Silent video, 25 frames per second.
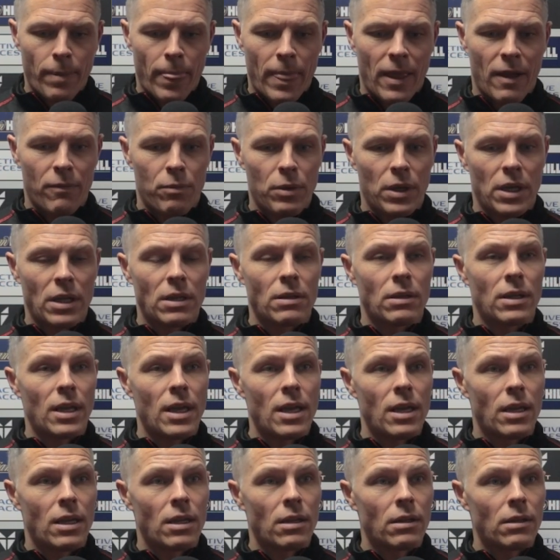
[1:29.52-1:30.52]
if we can
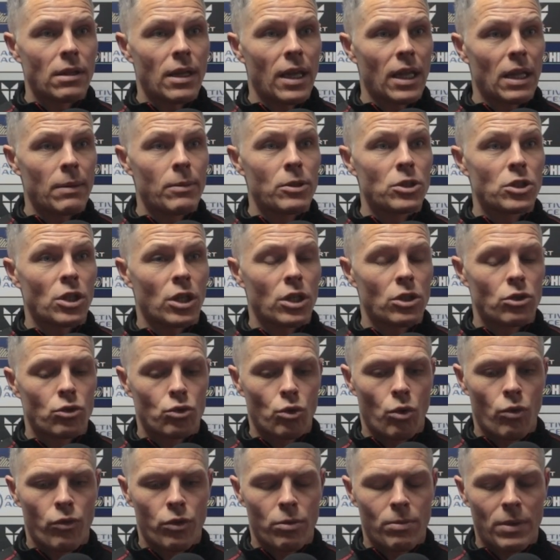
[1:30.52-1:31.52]
take elements of
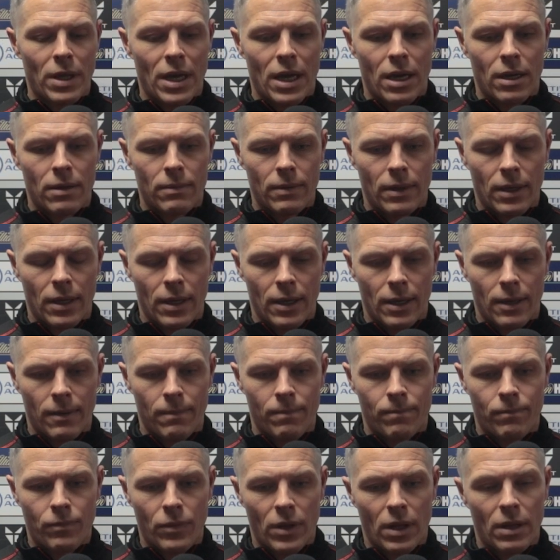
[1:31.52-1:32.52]
control from that
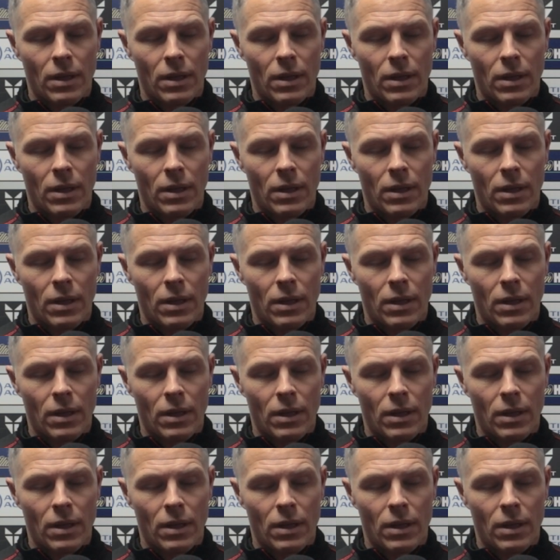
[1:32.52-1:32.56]
and